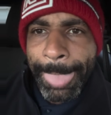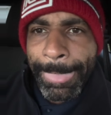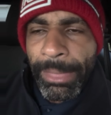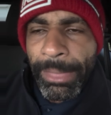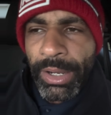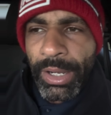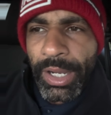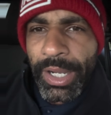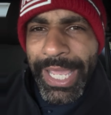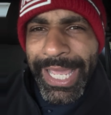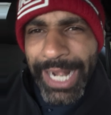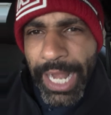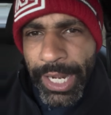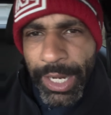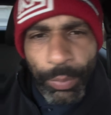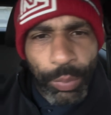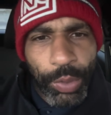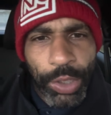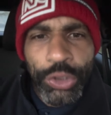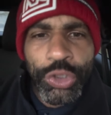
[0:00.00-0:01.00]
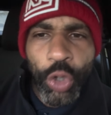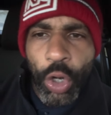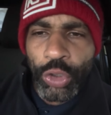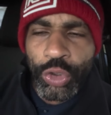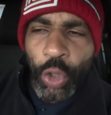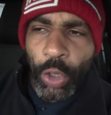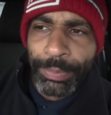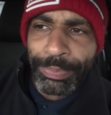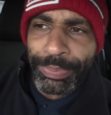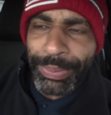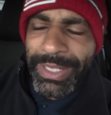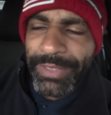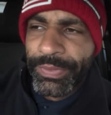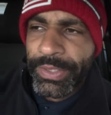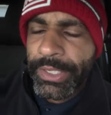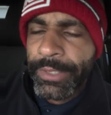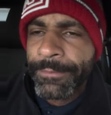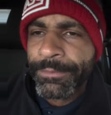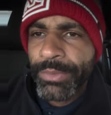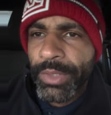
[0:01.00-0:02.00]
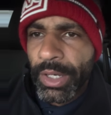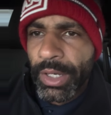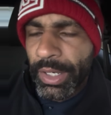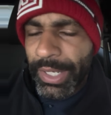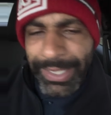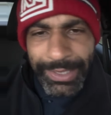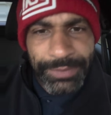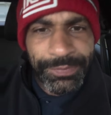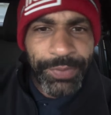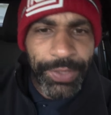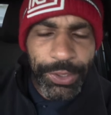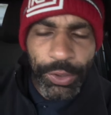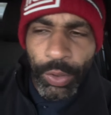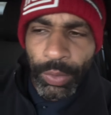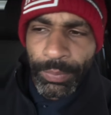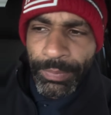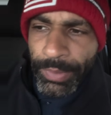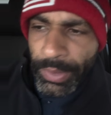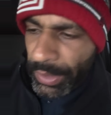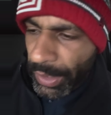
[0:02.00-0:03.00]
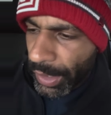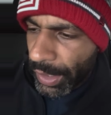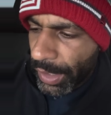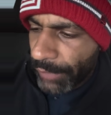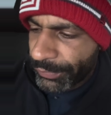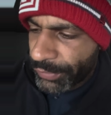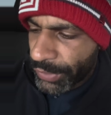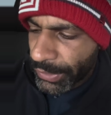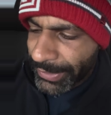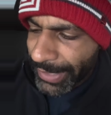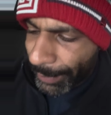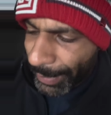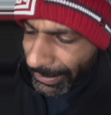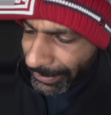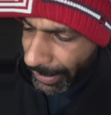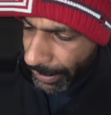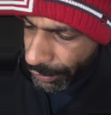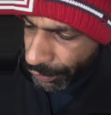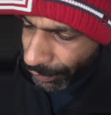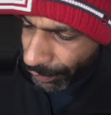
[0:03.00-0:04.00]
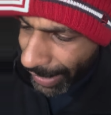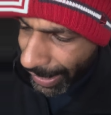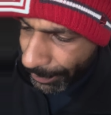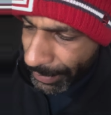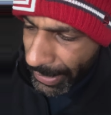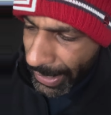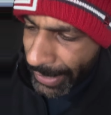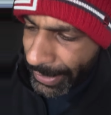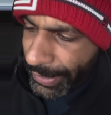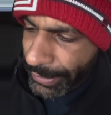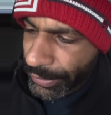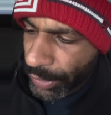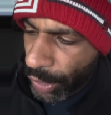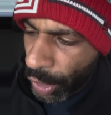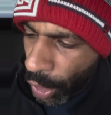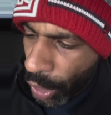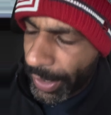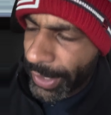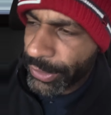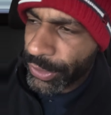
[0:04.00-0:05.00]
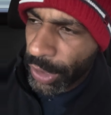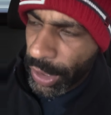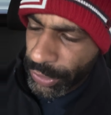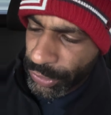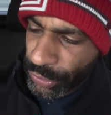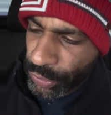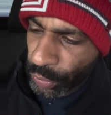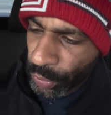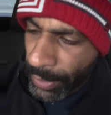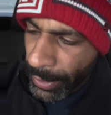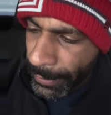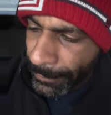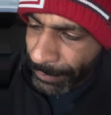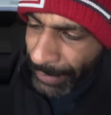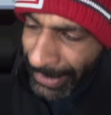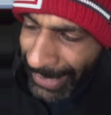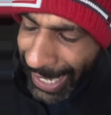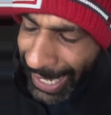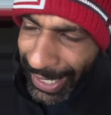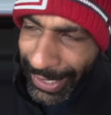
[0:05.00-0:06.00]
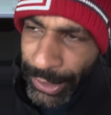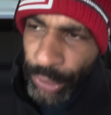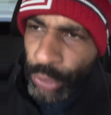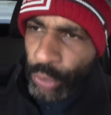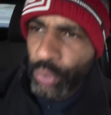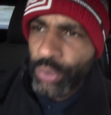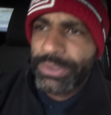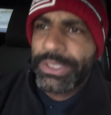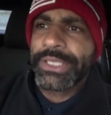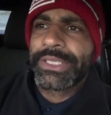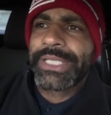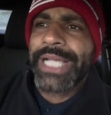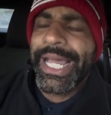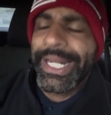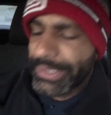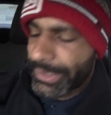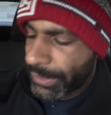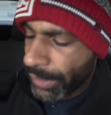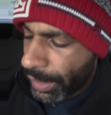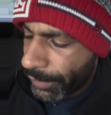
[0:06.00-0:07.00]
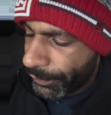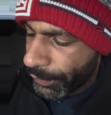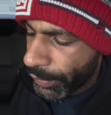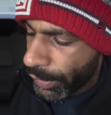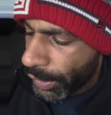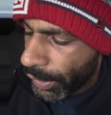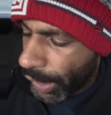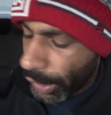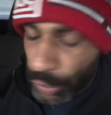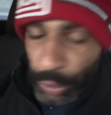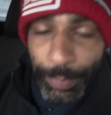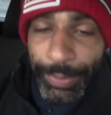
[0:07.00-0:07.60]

And I want to talk briefly in this video about Dennis Rodman and his heart, his hustle, and how he used this kind of stuff to